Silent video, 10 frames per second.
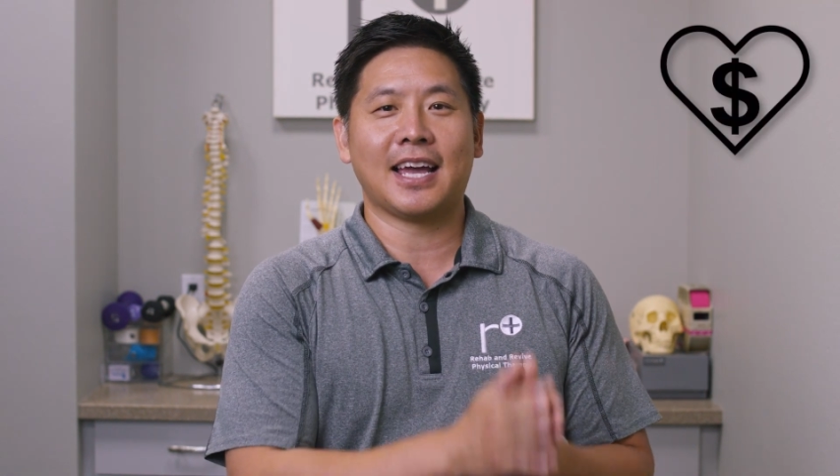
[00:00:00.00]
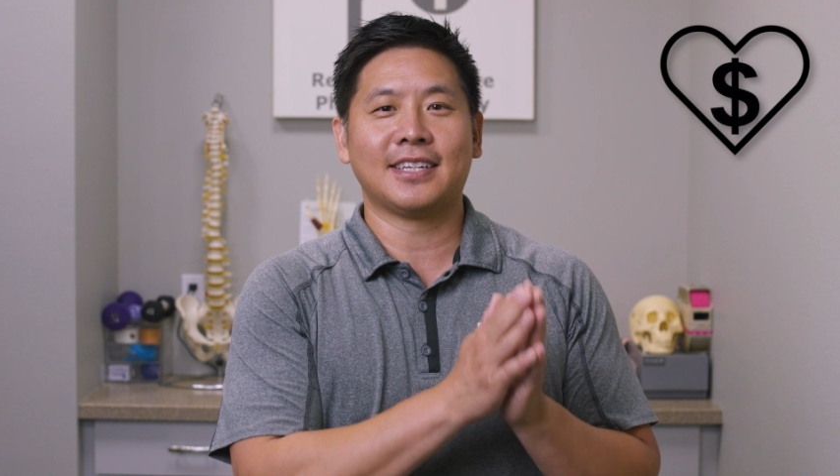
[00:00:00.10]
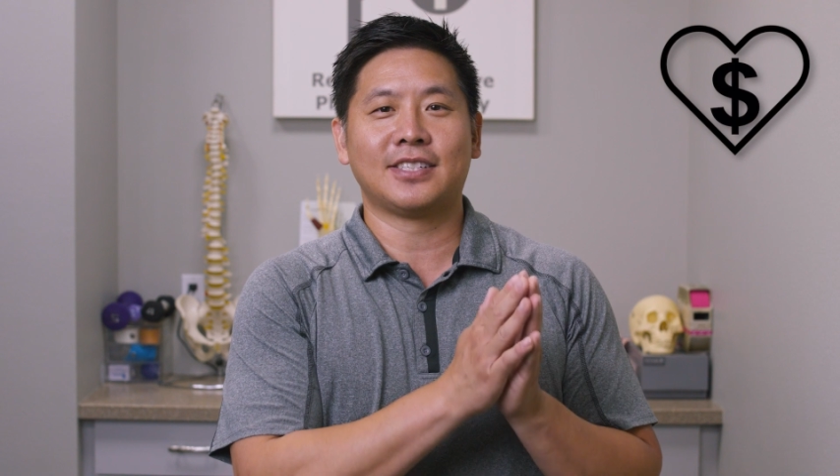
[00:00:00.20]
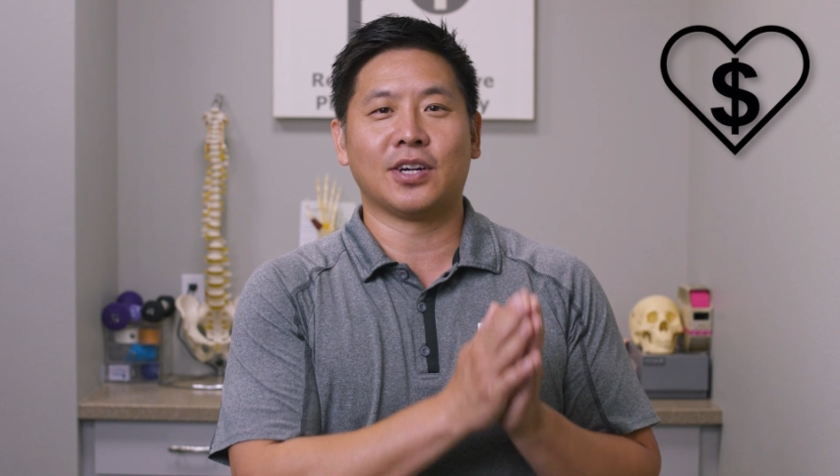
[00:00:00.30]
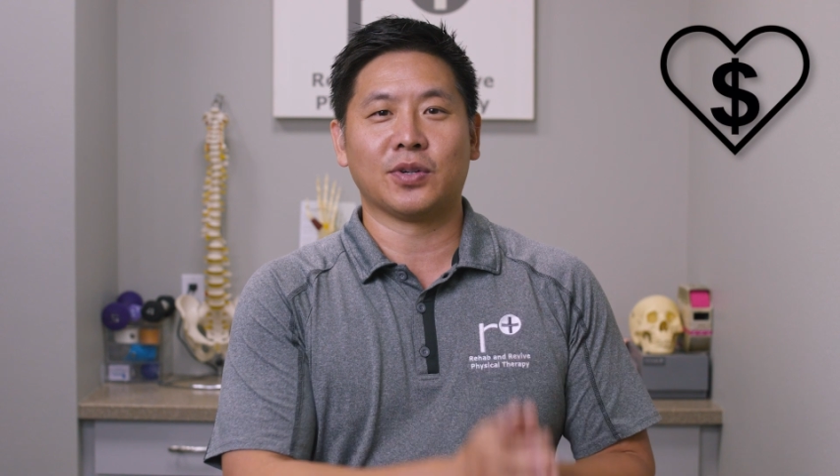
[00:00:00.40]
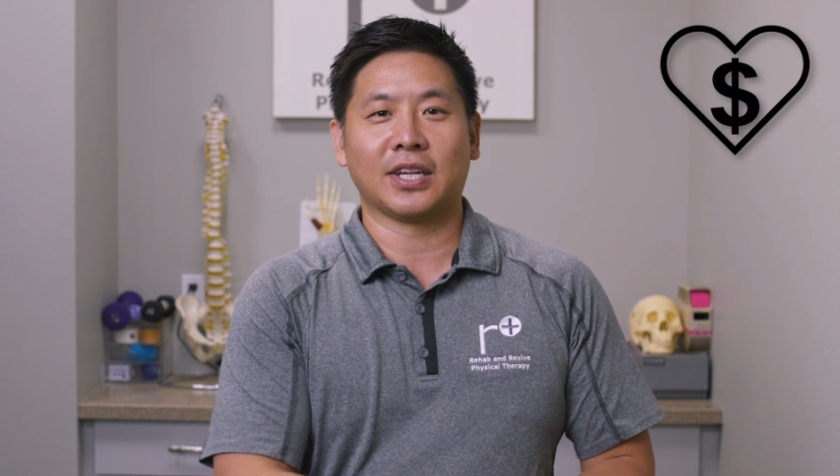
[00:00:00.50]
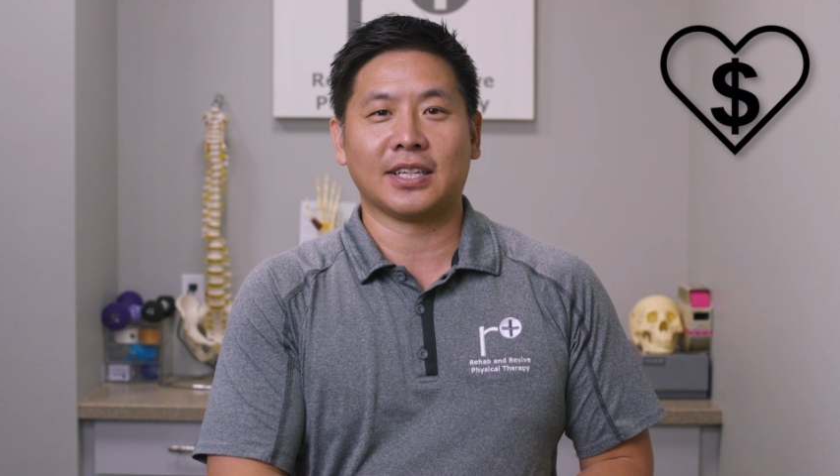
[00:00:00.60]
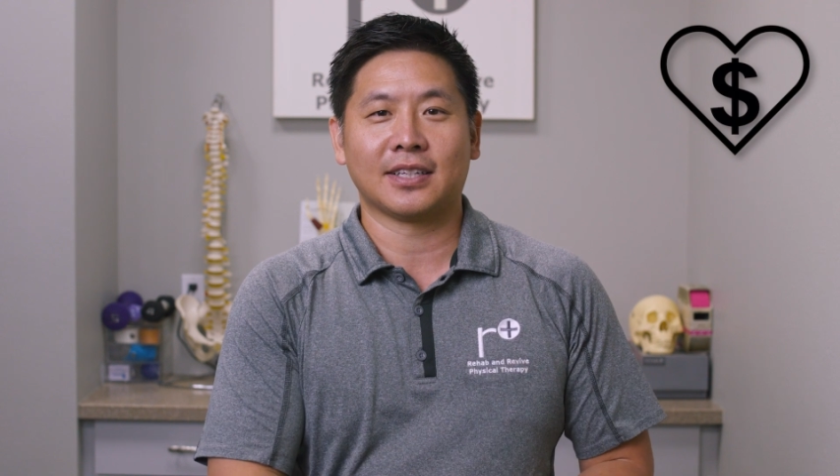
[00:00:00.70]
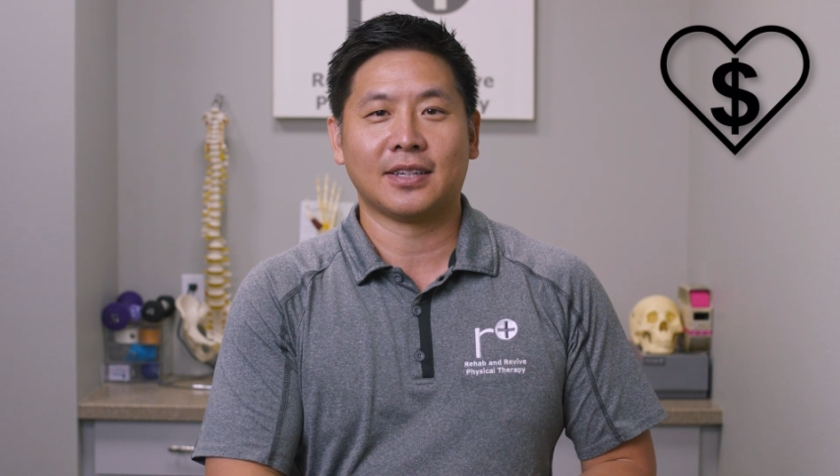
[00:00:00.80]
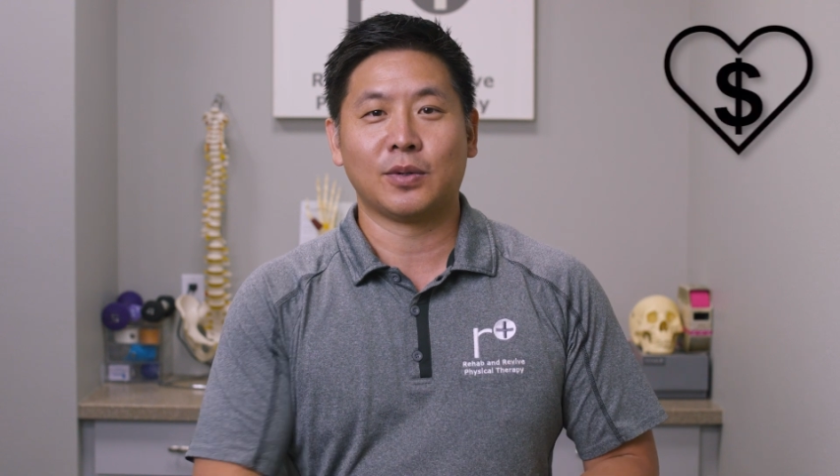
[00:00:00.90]
and
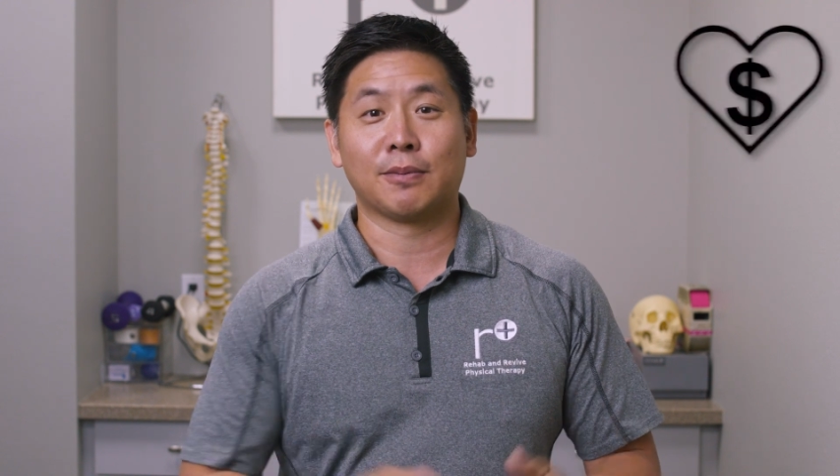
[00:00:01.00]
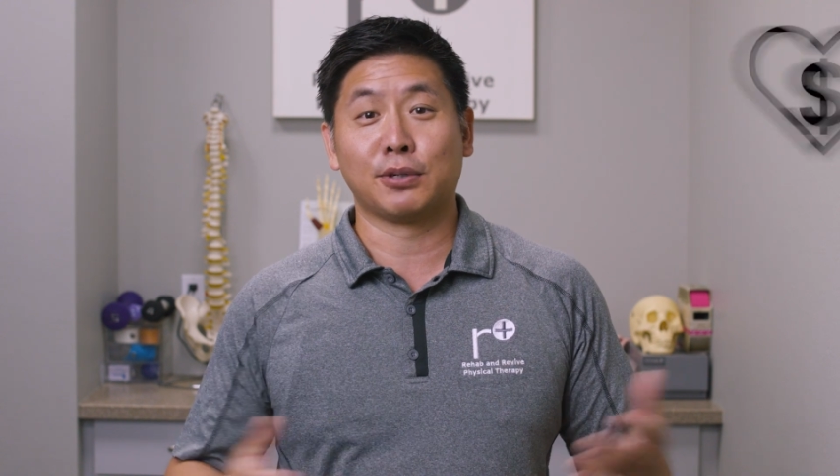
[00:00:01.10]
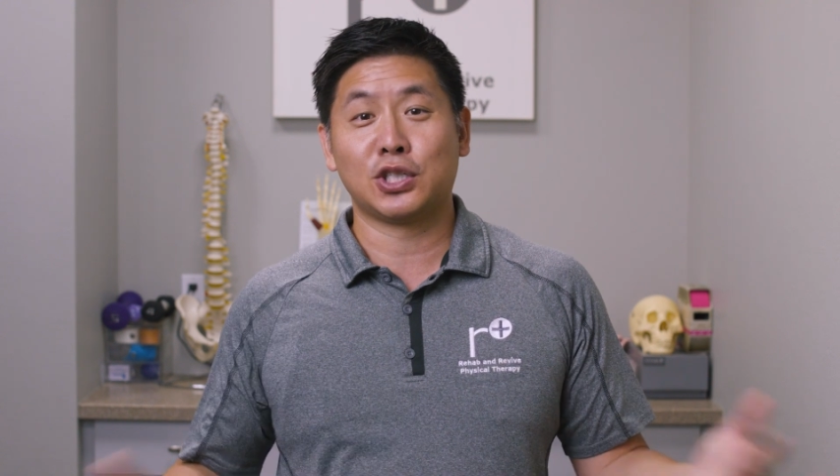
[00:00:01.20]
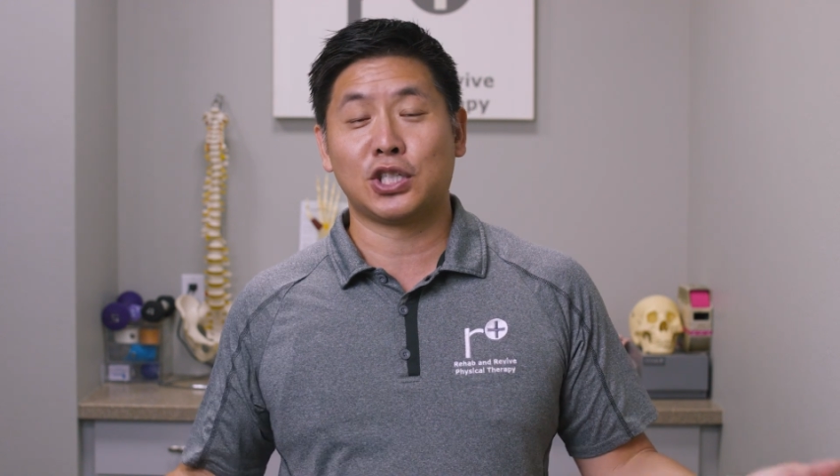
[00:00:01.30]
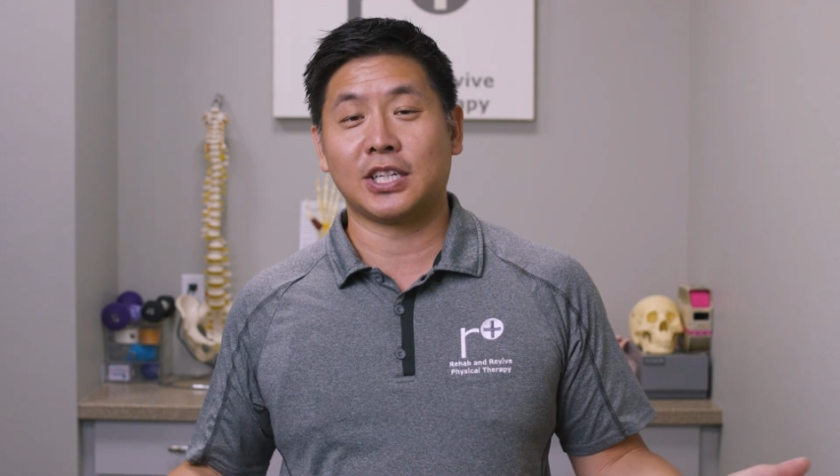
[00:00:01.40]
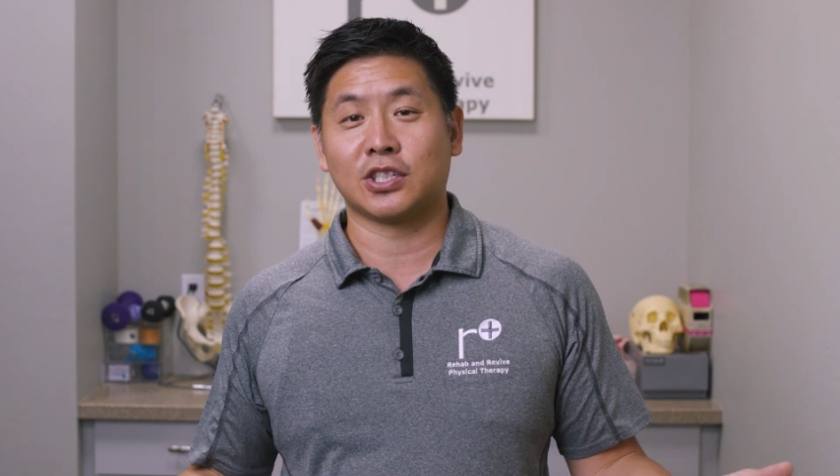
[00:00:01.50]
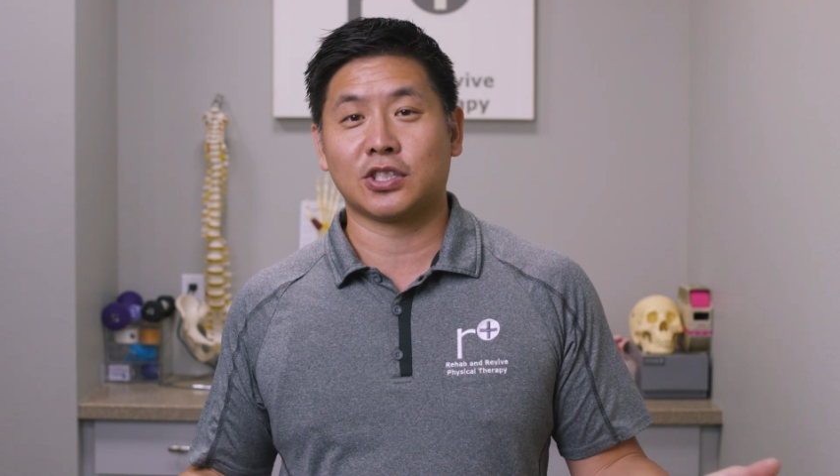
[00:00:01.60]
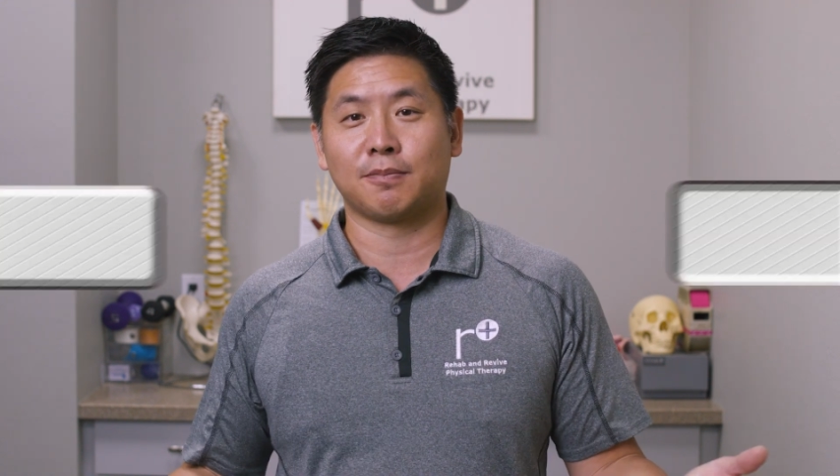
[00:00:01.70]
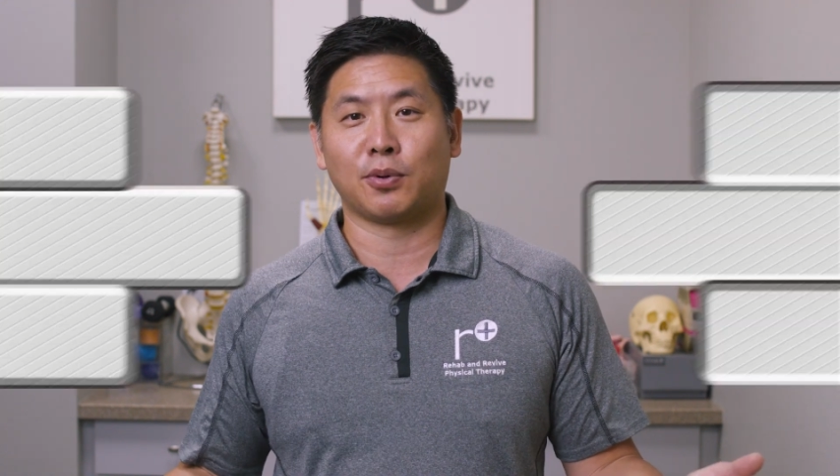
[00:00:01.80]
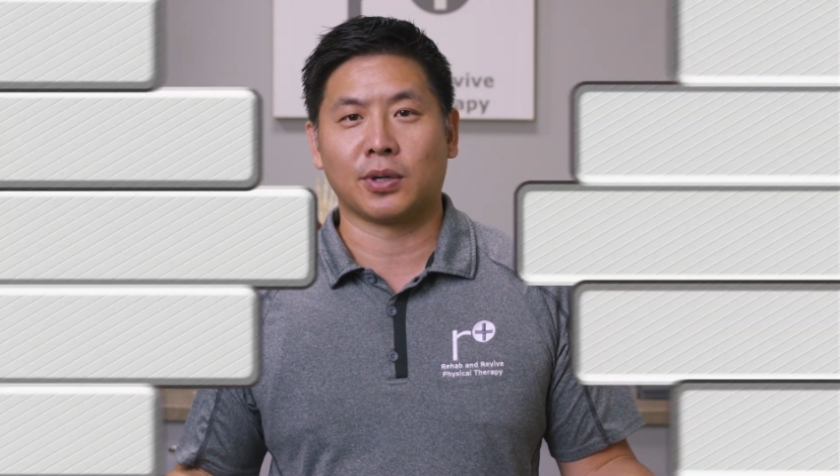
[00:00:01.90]
donating. We appreciate your
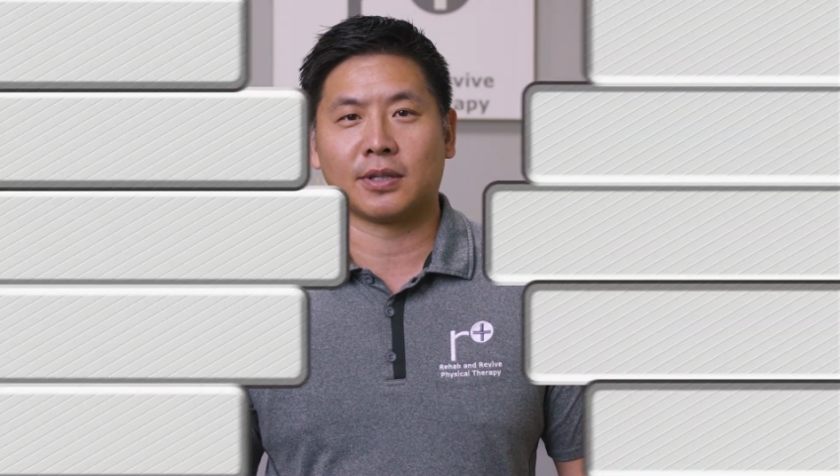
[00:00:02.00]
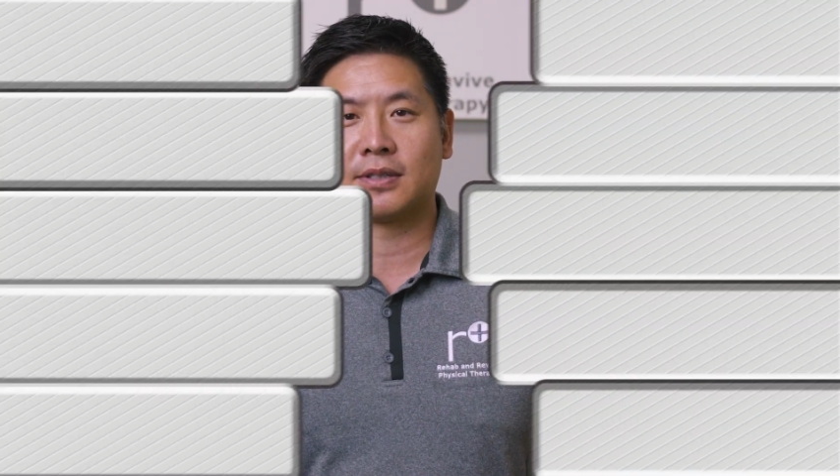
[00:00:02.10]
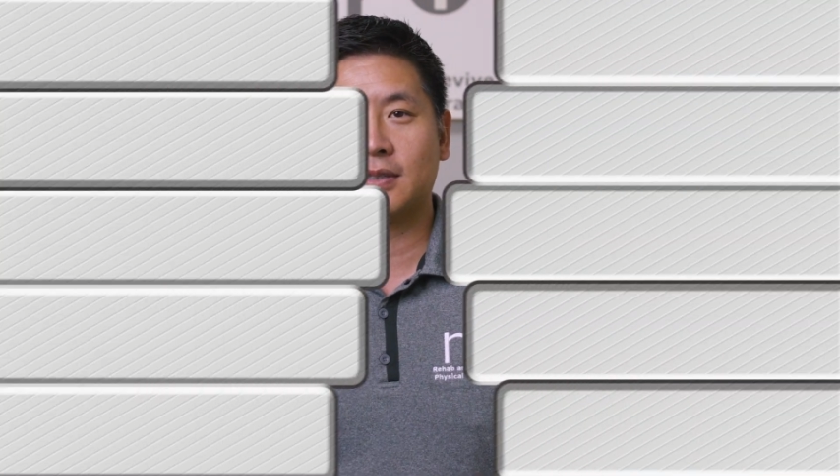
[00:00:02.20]
support.